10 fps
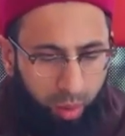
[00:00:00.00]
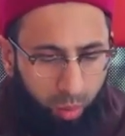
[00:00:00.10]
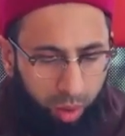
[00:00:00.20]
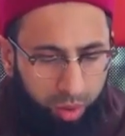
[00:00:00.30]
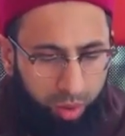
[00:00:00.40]

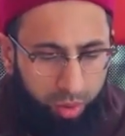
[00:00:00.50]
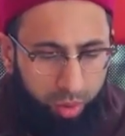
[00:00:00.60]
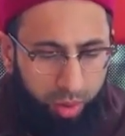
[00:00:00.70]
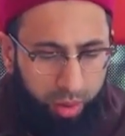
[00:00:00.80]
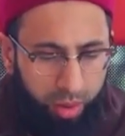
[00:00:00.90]
want to
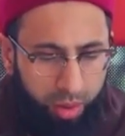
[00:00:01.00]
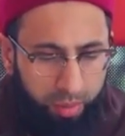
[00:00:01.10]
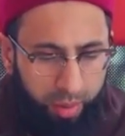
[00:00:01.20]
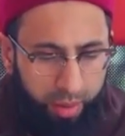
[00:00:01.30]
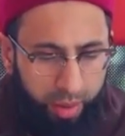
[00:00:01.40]
do in this
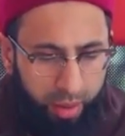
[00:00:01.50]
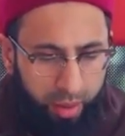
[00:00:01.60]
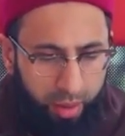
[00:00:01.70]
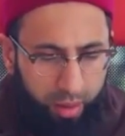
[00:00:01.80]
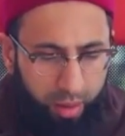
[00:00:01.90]

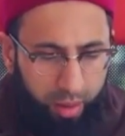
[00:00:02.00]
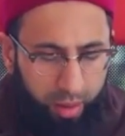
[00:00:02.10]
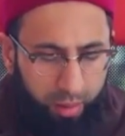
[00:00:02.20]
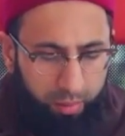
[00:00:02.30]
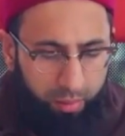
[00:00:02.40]
particular
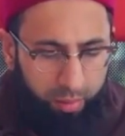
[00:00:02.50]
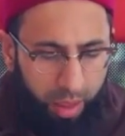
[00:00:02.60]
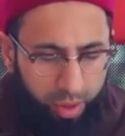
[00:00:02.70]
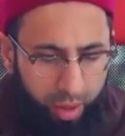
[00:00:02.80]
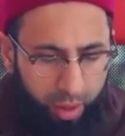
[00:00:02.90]

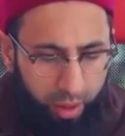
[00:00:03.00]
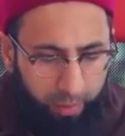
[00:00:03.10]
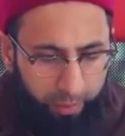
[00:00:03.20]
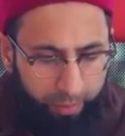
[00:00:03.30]
lecture here.